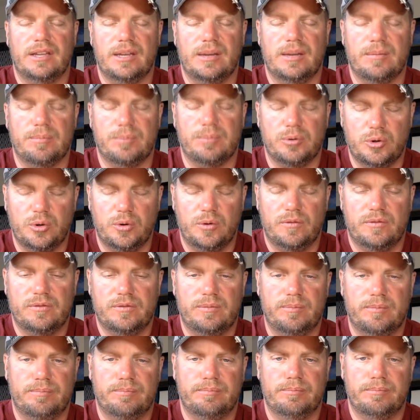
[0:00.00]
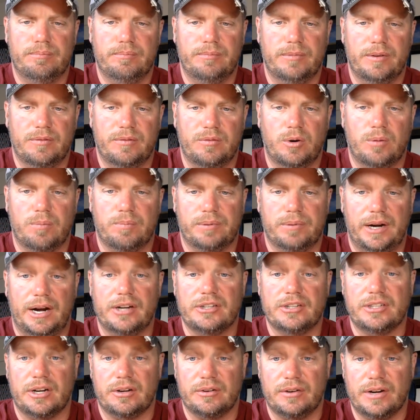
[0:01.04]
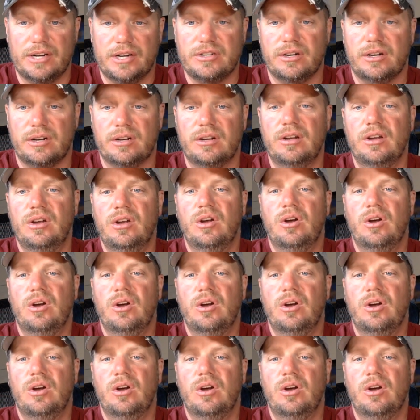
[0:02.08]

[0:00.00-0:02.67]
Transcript: improved before prior generation,